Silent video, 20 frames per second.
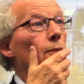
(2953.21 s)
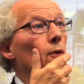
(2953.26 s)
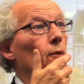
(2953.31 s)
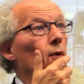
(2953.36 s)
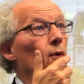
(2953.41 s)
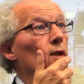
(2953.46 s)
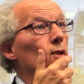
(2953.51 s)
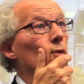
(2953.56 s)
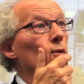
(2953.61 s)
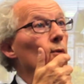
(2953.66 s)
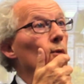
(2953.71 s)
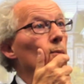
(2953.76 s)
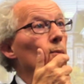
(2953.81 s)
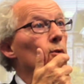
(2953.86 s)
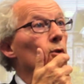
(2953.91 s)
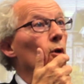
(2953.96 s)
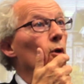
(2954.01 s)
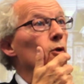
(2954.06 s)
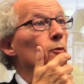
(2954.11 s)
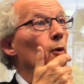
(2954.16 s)
the rest of
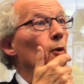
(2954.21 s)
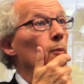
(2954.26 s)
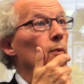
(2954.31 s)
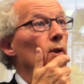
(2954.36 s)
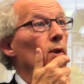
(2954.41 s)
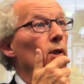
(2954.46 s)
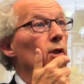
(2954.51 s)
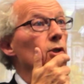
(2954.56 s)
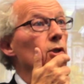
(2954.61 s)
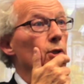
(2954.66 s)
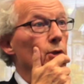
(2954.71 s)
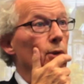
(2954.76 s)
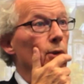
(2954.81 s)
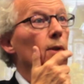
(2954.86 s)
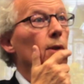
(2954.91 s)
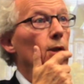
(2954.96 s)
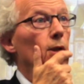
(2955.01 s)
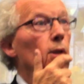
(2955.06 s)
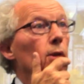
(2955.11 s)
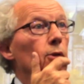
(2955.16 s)
the Scottish population to
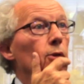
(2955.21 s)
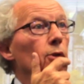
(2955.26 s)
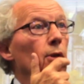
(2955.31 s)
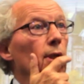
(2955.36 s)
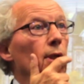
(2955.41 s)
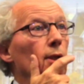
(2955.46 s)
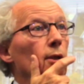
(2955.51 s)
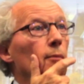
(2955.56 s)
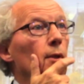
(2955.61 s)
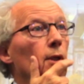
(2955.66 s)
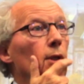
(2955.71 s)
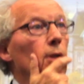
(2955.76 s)
hit them